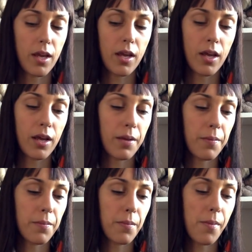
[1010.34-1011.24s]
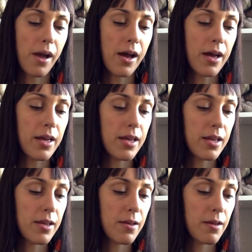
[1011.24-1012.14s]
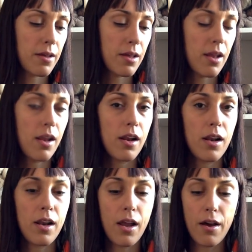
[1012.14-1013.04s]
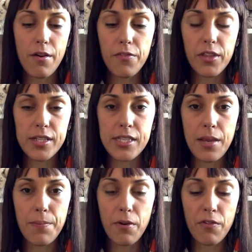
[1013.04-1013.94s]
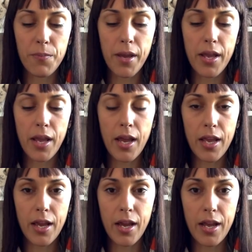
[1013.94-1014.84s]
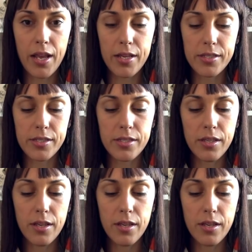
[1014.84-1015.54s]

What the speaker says: I love the tip of my Hi-Hias